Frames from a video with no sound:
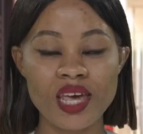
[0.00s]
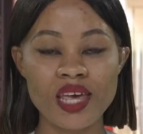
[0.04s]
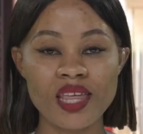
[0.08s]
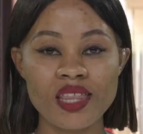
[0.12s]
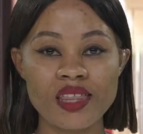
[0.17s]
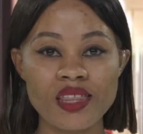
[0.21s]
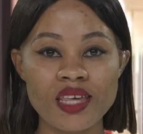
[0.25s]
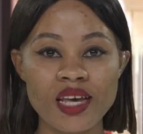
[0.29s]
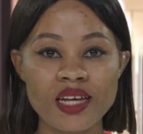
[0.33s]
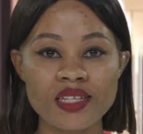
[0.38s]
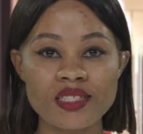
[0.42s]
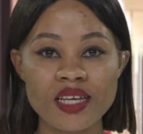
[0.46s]

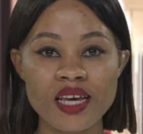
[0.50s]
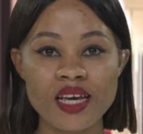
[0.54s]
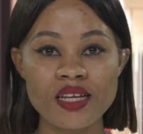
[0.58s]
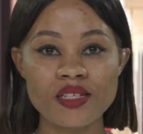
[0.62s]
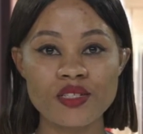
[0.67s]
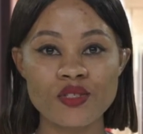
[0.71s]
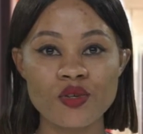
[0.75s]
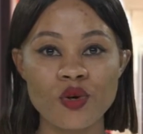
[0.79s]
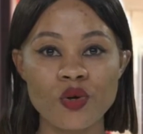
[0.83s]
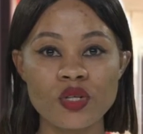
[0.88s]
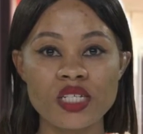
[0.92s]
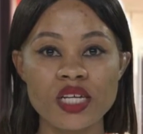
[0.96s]
This
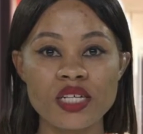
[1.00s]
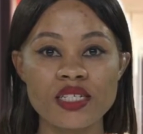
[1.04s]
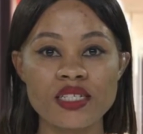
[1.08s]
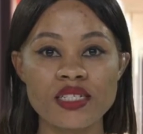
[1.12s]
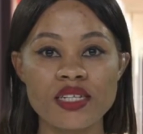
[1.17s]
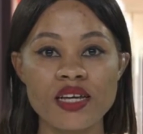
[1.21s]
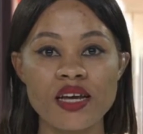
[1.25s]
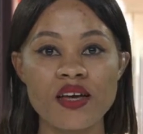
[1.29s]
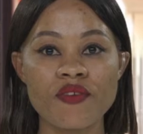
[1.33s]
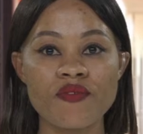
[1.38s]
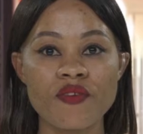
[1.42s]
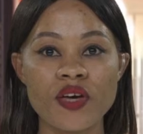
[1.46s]
is your
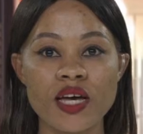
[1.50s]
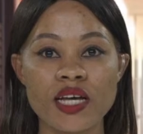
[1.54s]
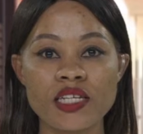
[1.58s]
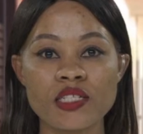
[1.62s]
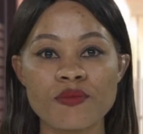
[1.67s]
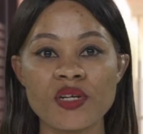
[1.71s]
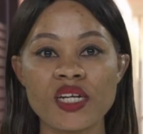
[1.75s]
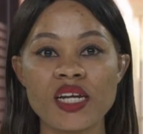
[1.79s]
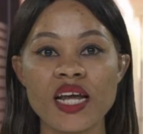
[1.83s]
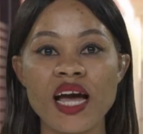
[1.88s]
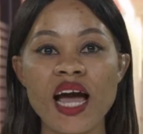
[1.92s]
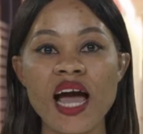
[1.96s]
digital
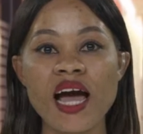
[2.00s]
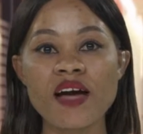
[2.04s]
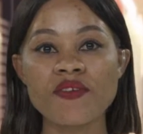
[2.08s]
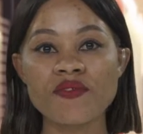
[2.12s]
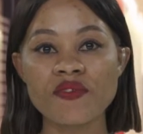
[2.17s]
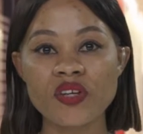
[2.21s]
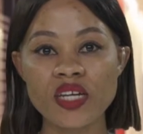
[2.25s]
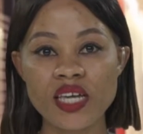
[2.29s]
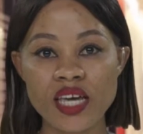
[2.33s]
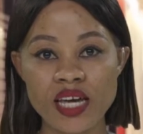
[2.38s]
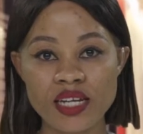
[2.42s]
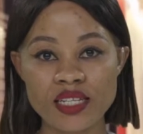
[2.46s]
first
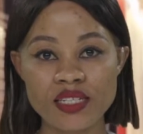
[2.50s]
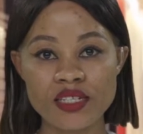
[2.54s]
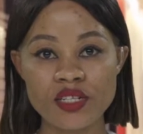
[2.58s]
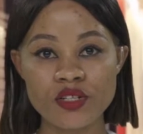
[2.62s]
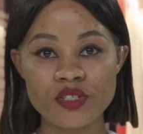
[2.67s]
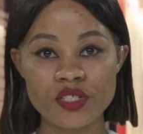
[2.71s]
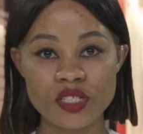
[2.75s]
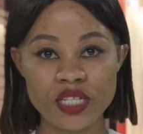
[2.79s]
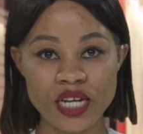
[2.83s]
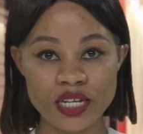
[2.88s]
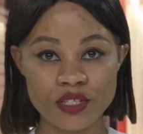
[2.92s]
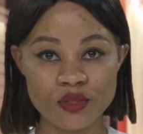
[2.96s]
pan-African
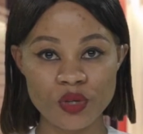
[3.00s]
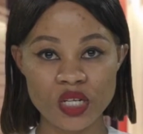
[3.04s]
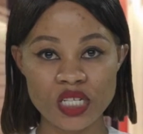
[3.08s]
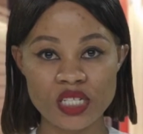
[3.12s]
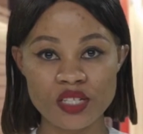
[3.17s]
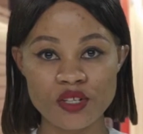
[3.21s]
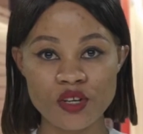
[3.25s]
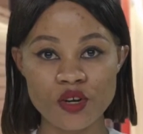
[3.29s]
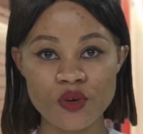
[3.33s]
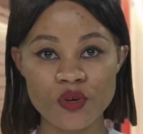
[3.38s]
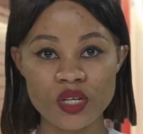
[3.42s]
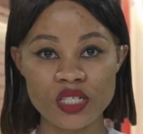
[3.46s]
news network,
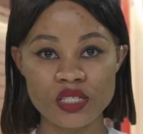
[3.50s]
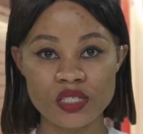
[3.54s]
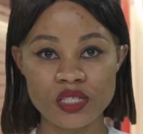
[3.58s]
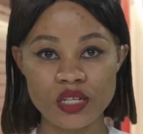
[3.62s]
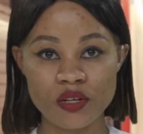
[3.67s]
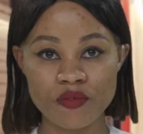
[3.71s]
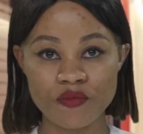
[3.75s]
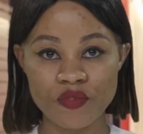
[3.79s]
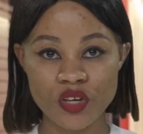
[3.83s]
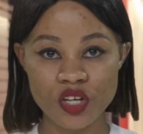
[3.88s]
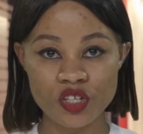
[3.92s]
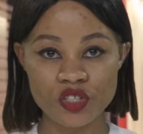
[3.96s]
TOS
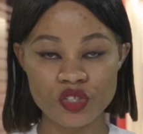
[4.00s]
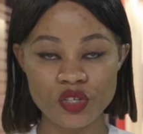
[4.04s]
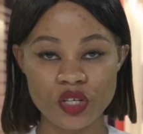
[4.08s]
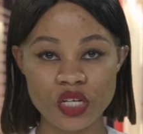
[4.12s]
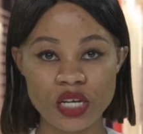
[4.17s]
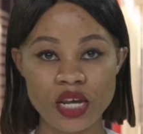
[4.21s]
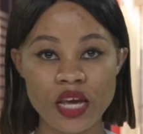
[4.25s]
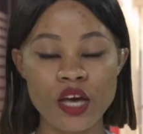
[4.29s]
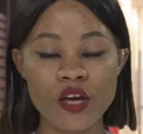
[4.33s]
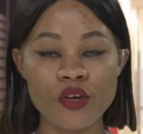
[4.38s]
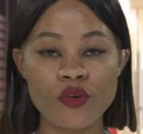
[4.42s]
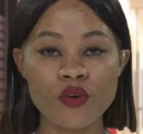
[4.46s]
Television.
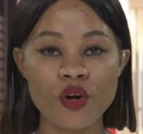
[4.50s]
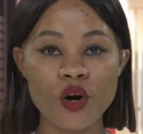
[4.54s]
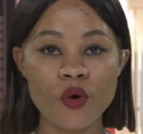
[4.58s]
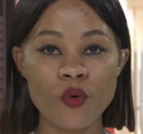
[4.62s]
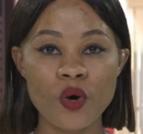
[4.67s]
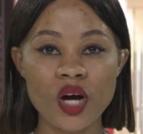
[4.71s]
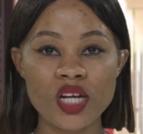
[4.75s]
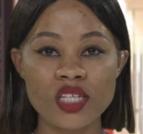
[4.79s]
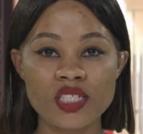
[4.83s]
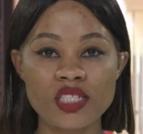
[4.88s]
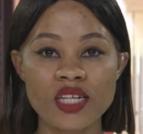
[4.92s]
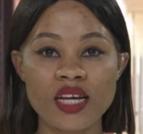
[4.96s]
You are
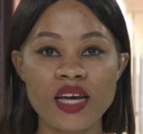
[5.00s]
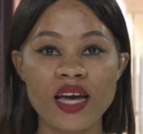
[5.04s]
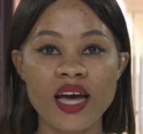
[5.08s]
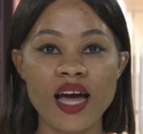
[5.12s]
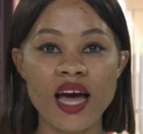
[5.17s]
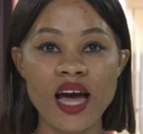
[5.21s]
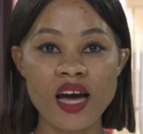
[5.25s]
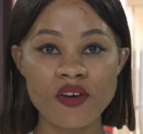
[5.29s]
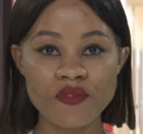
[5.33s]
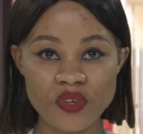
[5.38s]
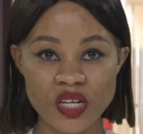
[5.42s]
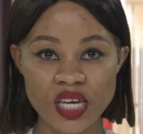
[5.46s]
watching
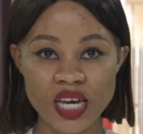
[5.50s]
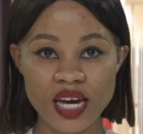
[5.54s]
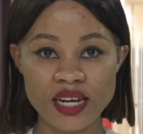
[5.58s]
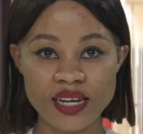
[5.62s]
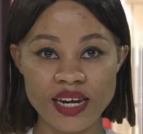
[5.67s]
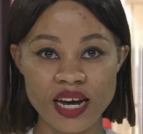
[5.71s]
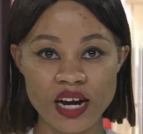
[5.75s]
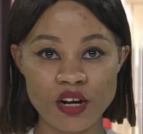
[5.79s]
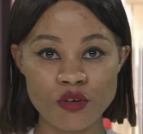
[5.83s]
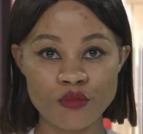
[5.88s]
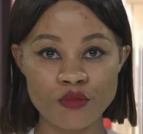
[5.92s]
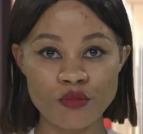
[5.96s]
Africa
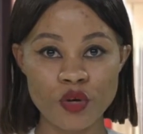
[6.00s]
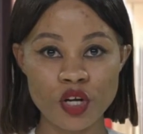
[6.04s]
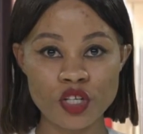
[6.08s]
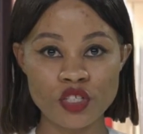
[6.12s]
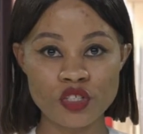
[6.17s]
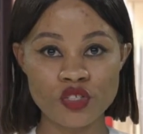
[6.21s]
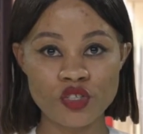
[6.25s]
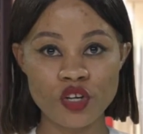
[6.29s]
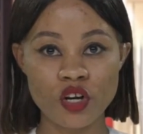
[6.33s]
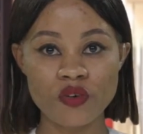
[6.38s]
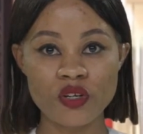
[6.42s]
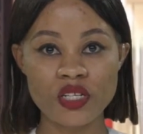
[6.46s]
Now. More
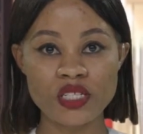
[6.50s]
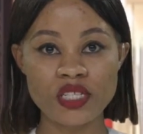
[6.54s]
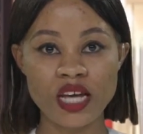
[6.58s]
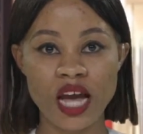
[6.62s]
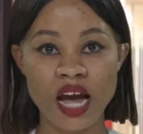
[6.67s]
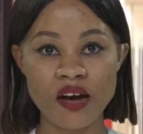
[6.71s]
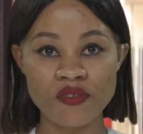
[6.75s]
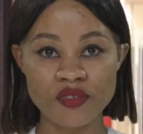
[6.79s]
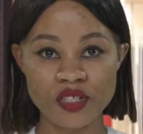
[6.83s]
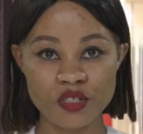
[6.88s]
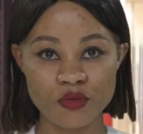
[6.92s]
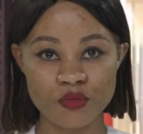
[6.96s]
stories
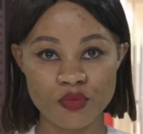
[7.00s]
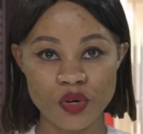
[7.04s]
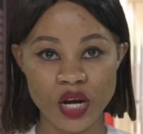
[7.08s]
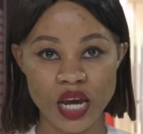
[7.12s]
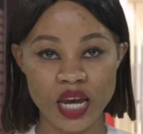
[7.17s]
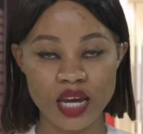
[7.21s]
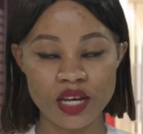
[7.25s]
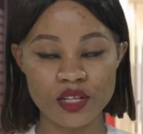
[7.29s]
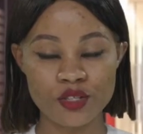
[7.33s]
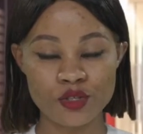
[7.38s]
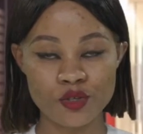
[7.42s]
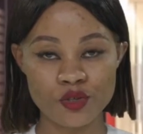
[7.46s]
after the
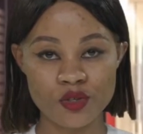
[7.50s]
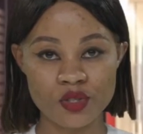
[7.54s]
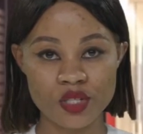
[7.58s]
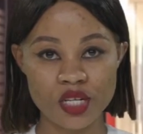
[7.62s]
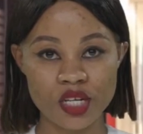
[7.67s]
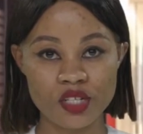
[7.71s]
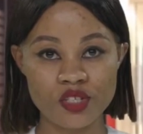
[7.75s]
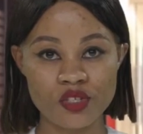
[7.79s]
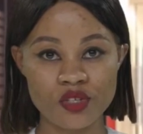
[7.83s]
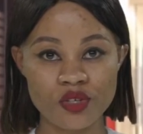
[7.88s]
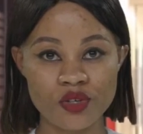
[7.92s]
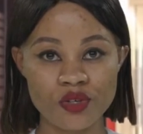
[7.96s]
break. Do
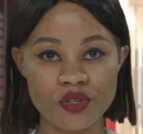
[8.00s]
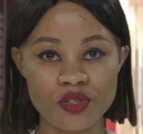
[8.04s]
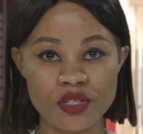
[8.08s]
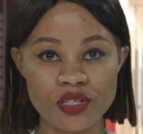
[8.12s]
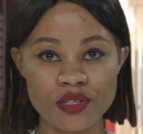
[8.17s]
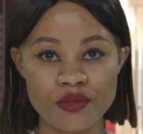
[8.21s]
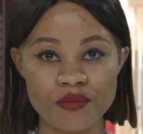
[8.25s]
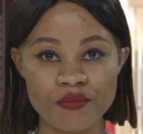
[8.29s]
stay tuned.